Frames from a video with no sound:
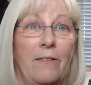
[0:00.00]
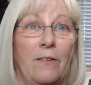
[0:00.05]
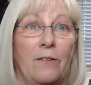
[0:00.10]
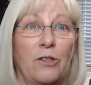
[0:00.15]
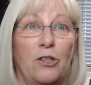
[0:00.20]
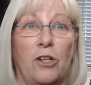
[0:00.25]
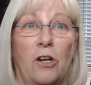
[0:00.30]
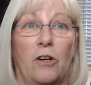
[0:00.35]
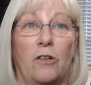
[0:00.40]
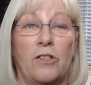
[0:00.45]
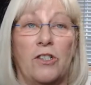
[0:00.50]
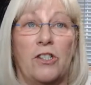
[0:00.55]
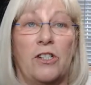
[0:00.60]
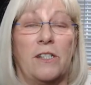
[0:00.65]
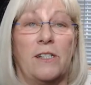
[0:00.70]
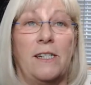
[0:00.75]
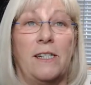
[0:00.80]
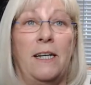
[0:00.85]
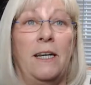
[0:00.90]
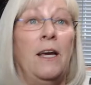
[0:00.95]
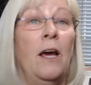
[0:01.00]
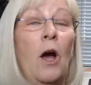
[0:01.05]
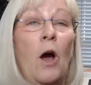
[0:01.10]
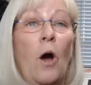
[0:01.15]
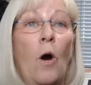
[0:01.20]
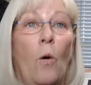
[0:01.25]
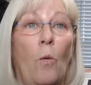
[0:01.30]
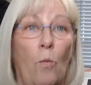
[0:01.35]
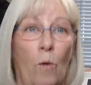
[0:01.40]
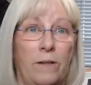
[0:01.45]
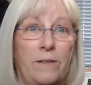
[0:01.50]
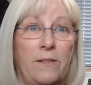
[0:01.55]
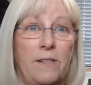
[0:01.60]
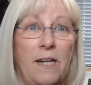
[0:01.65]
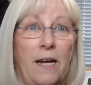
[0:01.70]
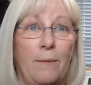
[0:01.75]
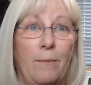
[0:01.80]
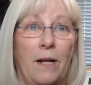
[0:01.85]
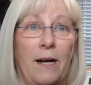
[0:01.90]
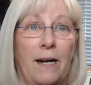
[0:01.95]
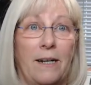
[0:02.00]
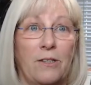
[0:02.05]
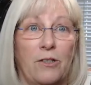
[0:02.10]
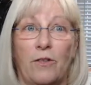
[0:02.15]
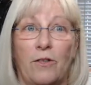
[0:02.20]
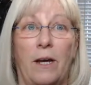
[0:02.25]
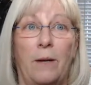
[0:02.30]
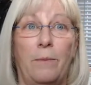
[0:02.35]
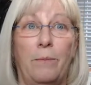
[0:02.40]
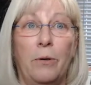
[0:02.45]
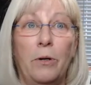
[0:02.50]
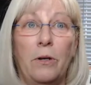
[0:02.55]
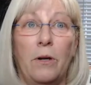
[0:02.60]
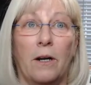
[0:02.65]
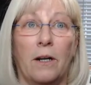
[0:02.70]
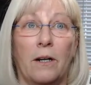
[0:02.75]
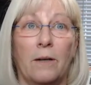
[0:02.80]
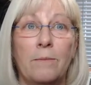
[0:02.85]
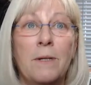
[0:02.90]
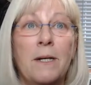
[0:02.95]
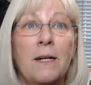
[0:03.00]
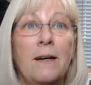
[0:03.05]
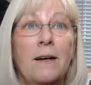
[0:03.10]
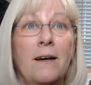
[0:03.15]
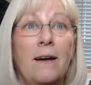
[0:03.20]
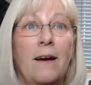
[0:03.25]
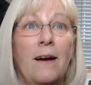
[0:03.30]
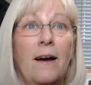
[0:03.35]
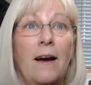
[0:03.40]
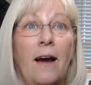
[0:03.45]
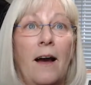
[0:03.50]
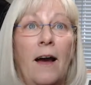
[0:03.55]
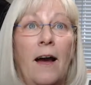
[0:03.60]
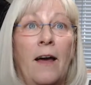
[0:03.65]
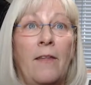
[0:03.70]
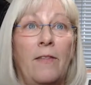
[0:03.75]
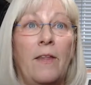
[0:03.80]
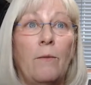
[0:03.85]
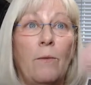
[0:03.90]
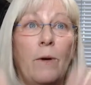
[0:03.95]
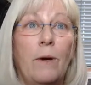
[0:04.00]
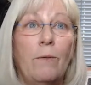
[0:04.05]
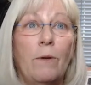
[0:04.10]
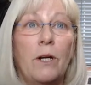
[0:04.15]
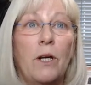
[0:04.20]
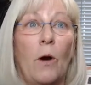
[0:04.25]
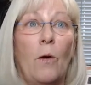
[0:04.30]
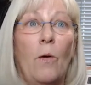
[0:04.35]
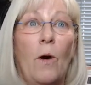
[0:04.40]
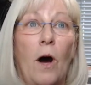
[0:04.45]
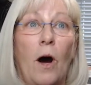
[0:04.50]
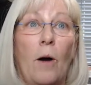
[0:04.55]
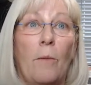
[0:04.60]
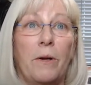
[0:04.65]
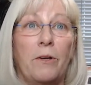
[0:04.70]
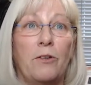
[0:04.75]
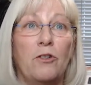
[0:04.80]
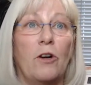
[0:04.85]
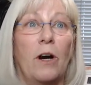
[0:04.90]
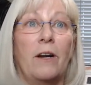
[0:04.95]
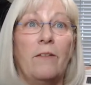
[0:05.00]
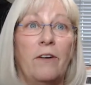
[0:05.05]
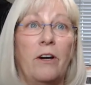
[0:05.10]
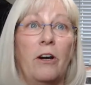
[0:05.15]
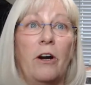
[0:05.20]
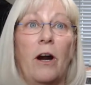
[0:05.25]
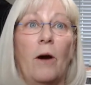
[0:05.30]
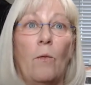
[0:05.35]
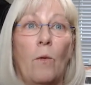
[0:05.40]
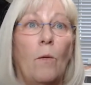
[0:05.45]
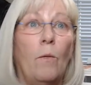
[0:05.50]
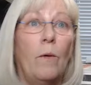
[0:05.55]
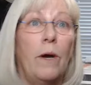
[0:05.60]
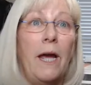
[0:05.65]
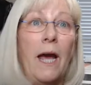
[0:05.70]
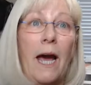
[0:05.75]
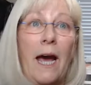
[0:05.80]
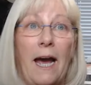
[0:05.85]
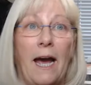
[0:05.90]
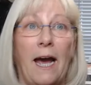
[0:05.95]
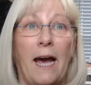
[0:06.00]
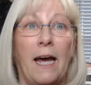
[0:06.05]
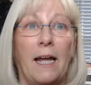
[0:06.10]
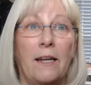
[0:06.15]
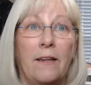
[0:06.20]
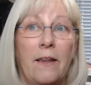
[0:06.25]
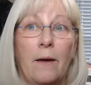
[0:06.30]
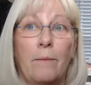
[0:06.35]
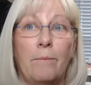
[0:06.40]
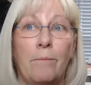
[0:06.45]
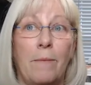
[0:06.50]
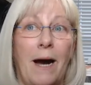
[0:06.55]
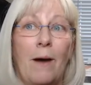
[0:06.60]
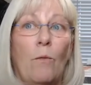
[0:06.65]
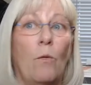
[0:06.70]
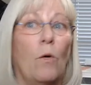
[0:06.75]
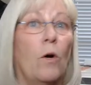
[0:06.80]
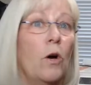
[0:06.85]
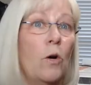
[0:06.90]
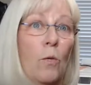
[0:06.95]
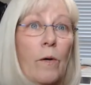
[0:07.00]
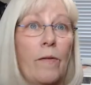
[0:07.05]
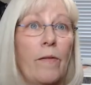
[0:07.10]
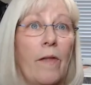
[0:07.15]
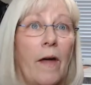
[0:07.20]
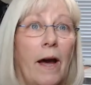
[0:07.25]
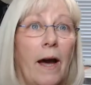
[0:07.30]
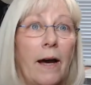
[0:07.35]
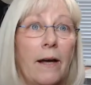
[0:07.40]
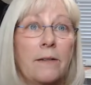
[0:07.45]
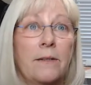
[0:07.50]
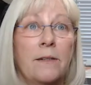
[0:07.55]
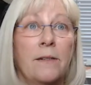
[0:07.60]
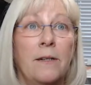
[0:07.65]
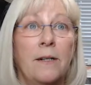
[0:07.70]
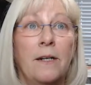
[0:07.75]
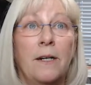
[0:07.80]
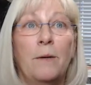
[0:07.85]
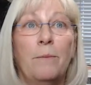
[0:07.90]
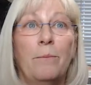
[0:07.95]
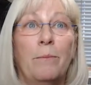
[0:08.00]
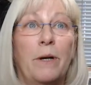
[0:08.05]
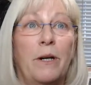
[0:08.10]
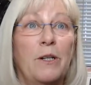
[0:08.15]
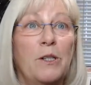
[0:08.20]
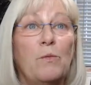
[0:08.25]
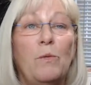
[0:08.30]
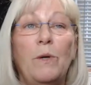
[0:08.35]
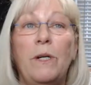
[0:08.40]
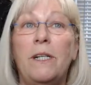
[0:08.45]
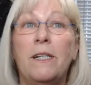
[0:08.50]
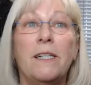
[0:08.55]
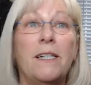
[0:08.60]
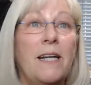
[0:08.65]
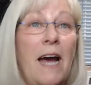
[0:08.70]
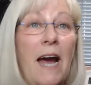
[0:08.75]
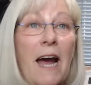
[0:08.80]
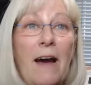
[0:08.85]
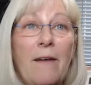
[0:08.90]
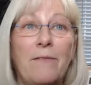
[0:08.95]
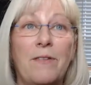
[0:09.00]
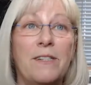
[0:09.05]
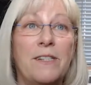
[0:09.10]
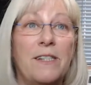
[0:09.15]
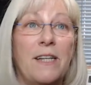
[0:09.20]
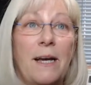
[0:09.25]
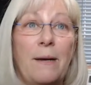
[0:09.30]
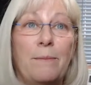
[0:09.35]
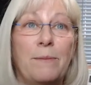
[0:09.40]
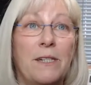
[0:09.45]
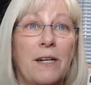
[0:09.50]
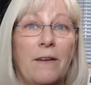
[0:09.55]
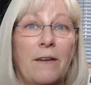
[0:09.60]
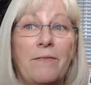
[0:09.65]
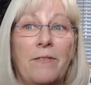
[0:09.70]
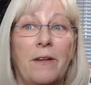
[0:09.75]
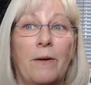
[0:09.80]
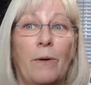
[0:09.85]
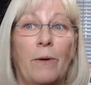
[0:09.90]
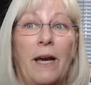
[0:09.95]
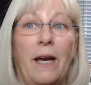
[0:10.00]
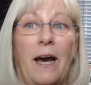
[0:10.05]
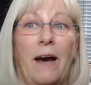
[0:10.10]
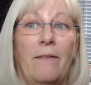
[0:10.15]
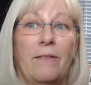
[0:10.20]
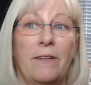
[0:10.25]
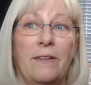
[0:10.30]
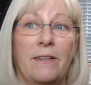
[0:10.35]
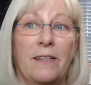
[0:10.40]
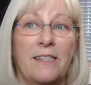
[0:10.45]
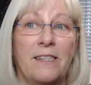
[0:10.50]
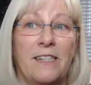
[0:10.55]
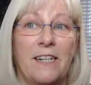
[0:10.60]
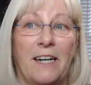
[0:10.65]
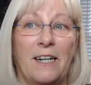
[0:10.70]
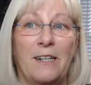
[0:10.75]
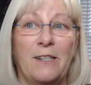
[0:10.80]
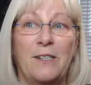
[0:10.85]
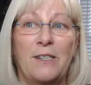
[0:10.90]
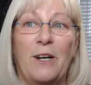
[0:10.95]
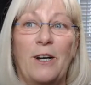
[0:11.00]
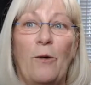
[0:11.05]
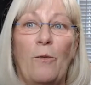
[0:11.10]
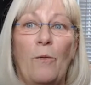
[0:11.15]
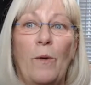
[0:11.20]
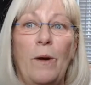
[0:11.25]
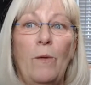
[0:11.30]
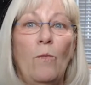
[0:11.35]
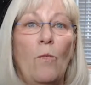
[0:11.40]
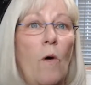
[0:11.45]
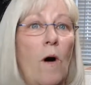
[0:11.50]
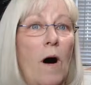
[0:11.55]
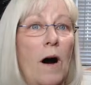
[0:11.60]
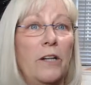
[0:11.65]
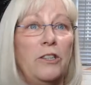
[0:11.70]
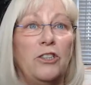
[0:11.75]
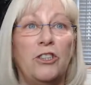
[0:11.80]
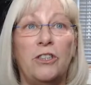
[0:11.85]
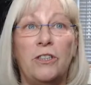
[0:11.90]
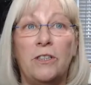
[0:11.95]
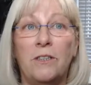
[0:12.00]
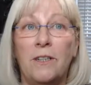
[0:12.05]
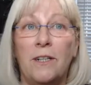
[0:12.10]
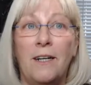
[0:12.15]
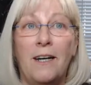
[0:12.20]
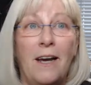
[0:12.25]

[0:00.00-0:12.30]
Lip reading: of those shirts to see what stabilizer they'd put on them. And then we would go home and try to figure out what we had that might work with that because we didn't have the same stuff that we have in this day. So we watched